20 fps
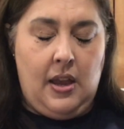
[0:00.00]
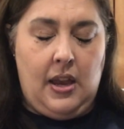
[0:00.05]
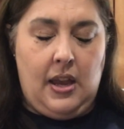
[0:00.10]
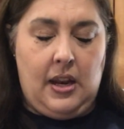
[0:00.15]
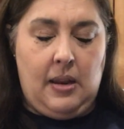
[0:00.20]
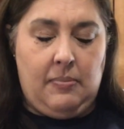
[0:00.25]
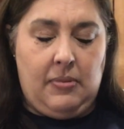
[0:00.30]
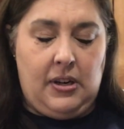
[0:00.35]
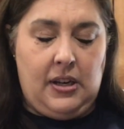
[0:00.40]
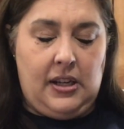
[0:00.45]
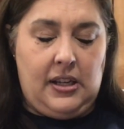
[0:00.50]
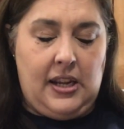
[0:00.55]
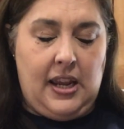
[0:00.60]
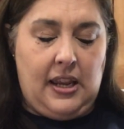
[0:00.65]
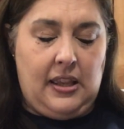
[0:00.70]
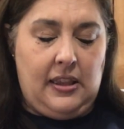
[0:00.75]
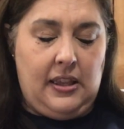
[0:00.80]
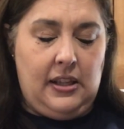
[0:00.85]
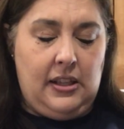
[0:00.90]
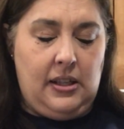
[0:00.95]
And I'm going to
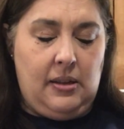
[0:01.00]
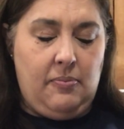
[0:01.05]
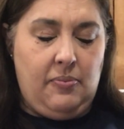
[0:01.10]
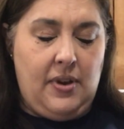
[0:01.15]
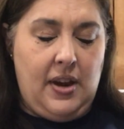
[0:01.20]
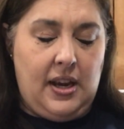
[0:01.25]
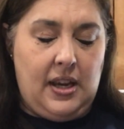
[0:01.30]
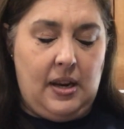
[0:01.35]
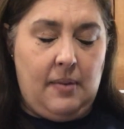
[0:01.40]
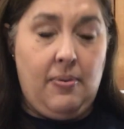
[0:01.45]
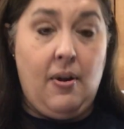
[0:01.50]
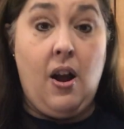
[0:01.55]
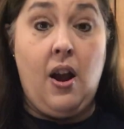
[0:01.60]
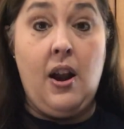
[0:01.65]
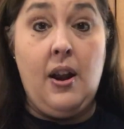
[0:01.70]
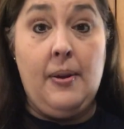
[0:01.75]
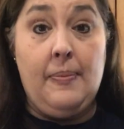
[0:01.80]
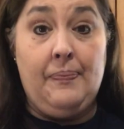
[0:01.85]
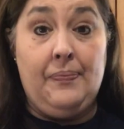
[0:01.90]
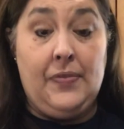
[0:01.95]
take this and break it
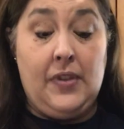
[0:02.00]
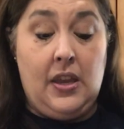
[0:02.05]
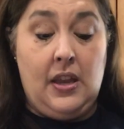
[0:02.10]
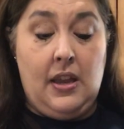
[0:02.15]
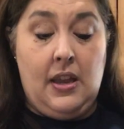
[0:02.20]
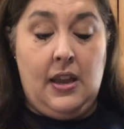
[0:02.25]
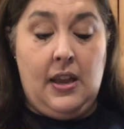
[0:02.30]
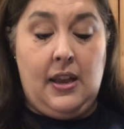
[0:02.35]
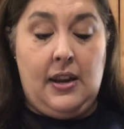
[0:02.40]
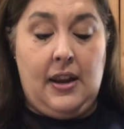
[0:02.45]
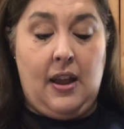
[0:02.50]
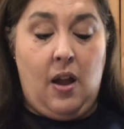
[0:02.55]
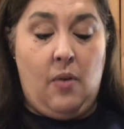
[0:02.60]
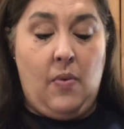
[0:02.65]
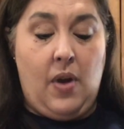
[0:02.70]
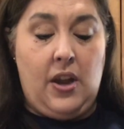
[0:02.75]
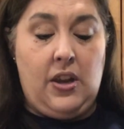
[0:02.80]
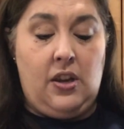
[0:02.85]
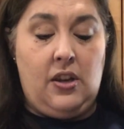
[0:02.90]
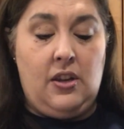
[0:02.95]
apart. Now I
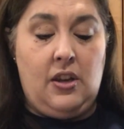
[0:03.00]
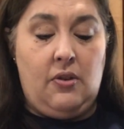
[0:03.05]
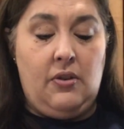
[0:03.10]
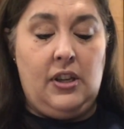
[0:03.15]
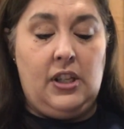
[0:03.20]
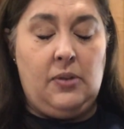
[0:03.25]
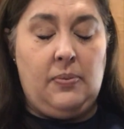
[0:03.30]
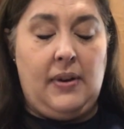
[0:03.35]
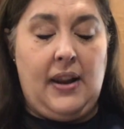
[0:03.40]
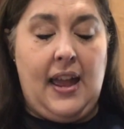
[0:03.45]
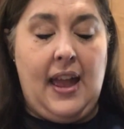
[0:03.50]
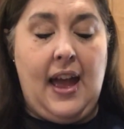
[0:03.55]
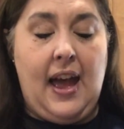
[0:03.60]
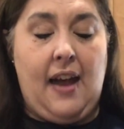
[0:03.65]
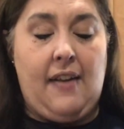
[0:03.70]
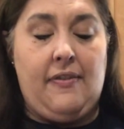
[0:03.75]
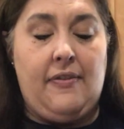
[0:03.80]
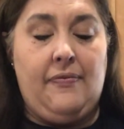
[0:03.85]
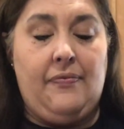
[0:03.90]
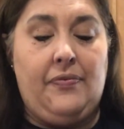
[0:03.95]
want you to notice what I
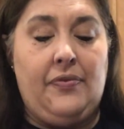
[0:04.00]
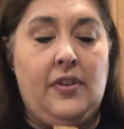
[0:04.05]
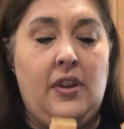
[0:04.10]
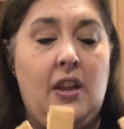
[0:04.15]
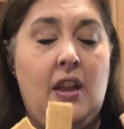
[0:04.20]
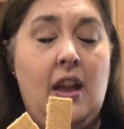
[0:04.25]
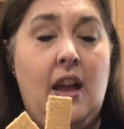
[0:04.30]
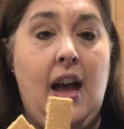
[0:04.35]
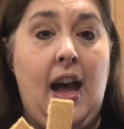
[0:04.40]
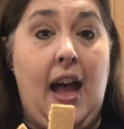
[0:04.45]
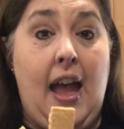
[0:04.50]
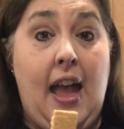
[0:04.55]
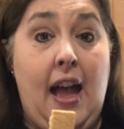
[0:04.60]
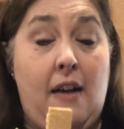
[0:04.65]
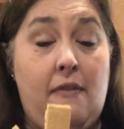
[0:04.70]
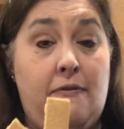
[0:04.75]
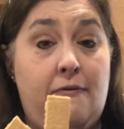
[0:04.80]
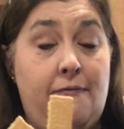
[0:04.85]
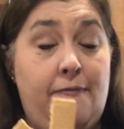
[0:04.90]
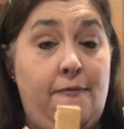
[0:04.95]
have. I
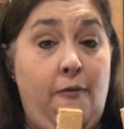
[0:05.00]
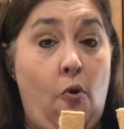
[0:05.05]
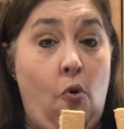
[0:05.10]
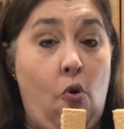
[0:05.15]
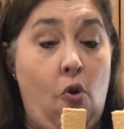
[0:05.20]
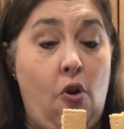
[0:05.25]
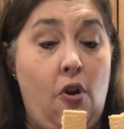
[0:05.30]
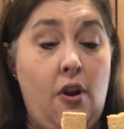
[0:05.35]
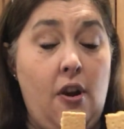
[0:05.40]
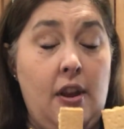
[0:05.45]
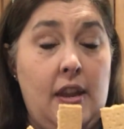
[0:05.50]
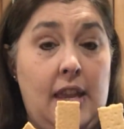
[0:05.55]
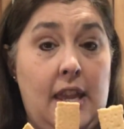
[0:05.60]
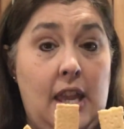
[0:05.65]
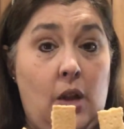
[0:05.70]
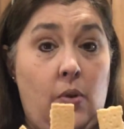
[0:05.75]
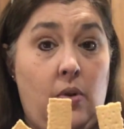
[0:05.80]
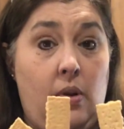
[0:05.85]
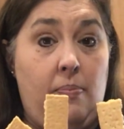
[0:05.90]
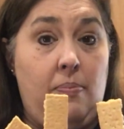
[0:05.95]
have 4
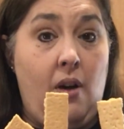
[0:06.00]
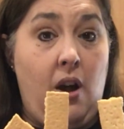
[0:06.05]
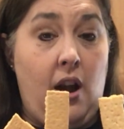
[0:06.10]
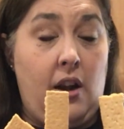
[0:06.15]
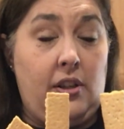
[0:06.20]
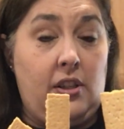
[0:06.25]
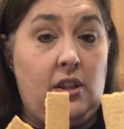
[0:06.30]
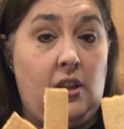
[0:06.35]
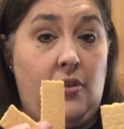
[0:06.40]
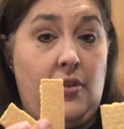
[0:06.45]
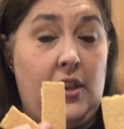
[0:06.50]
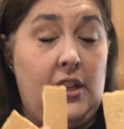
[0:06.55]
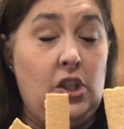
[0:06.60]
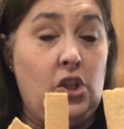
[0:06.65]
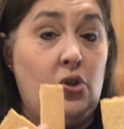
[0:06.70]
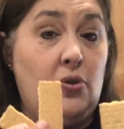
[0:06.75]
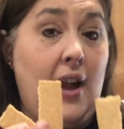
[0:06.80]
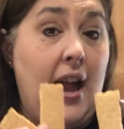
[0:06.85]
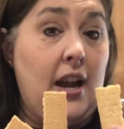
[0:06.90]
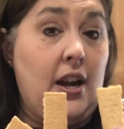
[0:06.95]
equal parts. So this
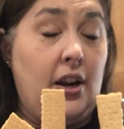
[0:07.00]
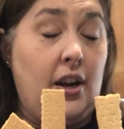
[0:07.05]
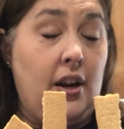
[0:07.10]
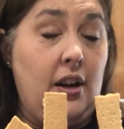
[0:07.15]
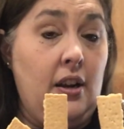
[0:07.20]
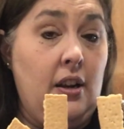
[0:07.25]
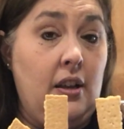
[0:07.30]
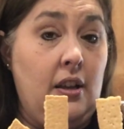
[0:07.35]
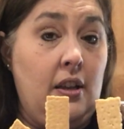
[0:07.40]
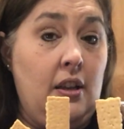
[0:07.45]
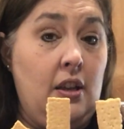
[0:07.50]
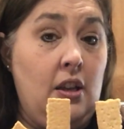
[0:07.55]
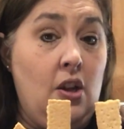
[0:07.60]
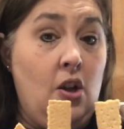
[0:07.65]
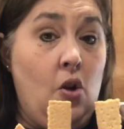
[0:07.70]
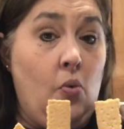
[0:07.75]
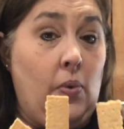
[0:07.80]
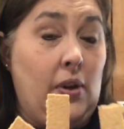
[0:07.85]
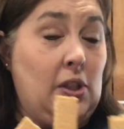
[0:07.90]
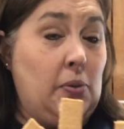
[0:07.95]
cracker
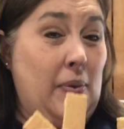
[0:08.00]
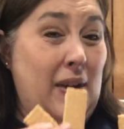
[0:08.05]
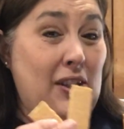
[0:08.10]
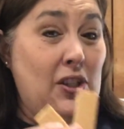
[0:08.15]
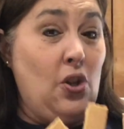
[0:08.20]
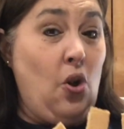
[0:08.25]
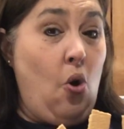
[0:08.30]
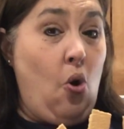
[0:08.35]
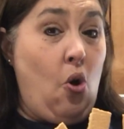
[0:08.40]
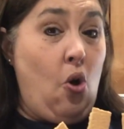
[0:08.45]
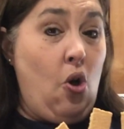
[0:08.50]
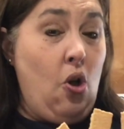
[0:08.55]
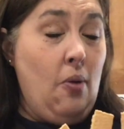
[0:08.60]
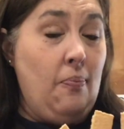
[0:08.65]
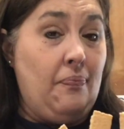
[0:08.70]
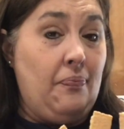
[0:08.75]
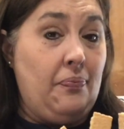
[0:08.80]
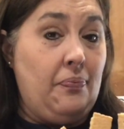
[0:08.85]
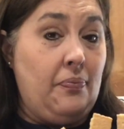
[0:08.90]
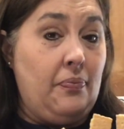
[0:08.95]
was once
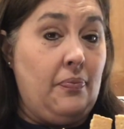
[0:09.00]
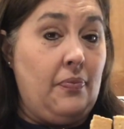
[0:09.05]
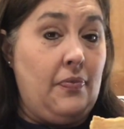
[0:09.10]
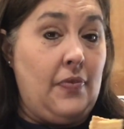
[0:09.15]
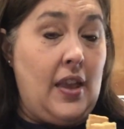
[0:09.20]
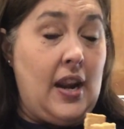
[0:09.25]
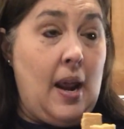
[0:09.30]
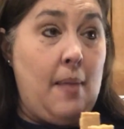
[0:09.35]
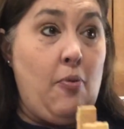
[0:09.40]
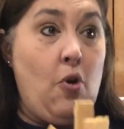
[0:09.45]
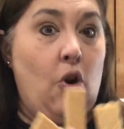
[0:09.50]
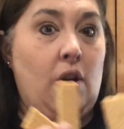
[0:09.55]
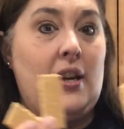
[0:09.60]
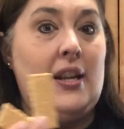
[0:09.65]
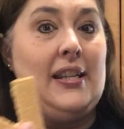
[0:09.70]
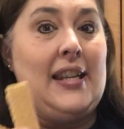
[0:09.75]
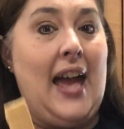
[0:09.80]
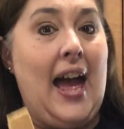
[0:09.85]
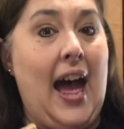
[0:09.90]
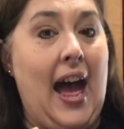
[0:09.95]
whole, then I broke it
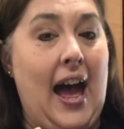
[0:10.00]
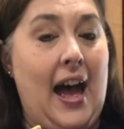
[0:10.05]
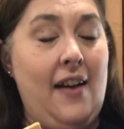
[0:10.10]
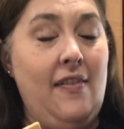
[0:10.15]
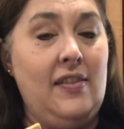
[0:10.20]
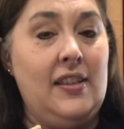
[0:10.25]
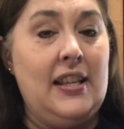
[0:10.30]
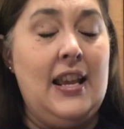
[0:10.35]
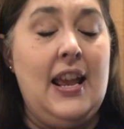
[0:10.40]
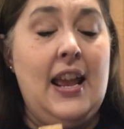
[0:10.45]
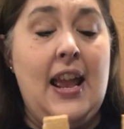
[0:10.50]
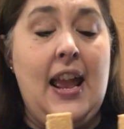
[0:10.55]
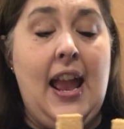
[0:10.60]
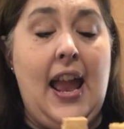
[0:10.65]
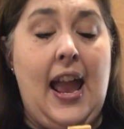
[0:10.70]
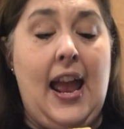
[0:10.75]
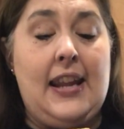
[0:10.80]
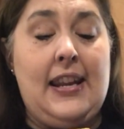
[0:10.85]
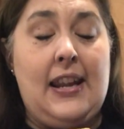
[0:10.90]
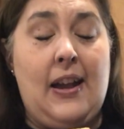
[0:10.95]
into halves,
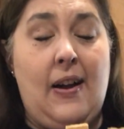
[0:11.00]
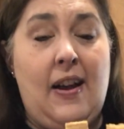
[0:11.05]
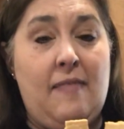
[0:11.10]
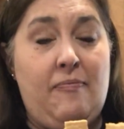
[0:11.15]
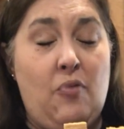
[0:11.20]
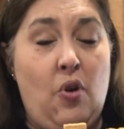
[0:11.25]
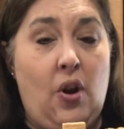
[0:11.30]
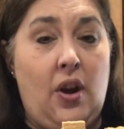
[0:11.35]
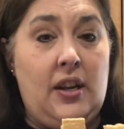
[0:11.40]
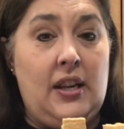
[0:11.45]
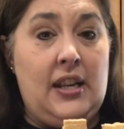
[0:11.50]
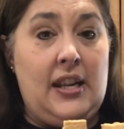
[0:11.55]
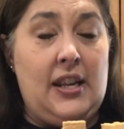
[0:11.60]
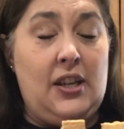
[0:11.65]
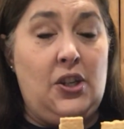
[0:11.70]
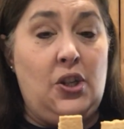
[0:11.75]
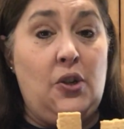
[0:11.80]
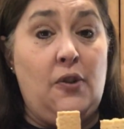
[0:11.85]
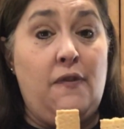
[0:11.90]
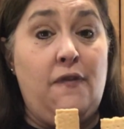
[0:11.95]
and now I've broken it
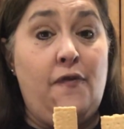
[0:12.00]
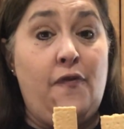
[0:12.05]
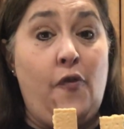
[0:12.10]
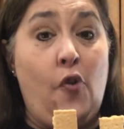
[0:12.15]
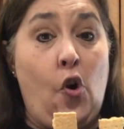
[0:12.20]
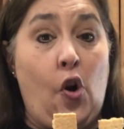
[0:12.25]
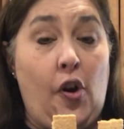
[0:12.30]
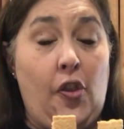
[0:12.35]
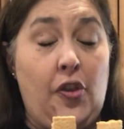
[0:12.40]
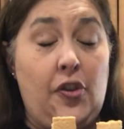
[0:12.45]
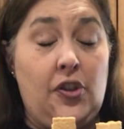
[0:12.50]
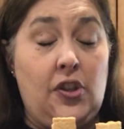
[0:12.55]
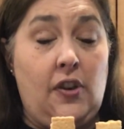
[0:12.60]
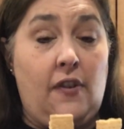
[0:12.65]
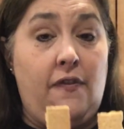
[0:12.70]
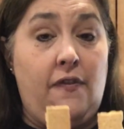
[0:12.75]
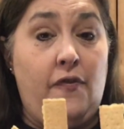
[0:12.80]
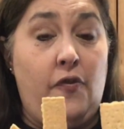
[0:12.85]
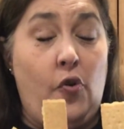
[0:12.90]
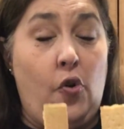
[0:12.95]
into fourths.
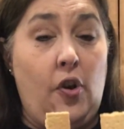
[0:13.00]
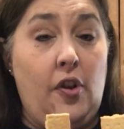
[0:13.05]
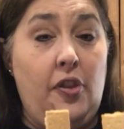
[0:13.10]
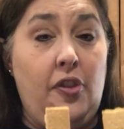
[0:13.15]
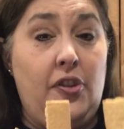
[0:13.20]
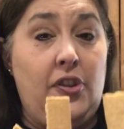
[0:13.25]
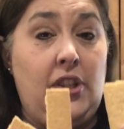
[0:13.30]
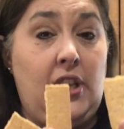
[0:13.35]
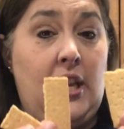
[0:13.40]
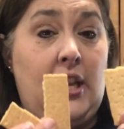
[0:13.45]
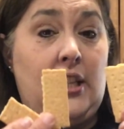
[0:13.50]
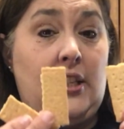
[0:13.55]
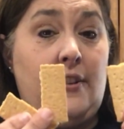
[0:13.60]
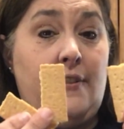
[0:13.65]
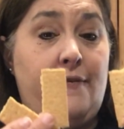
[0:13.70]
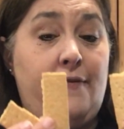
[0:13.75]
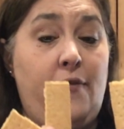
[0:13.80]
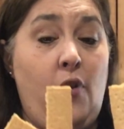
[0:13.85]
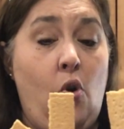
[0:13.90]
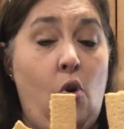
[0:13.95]
So fourths is
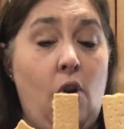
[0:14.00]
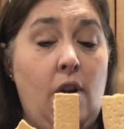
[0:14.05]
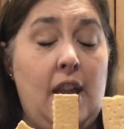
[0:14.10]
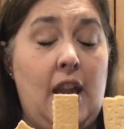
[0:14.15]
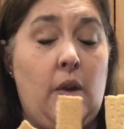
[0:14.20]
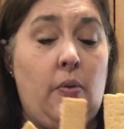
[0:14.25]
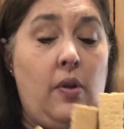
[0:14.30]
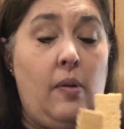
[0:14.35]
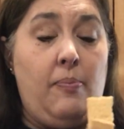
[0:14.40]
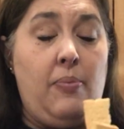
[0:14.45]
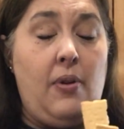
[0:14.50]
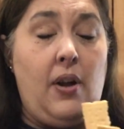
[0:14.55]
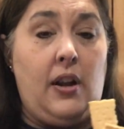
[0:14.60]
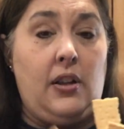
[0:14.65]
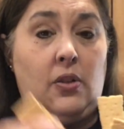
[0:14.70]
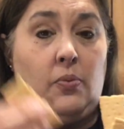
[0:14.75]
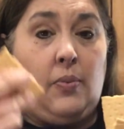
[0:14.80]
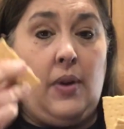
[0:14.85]
4 equal parts.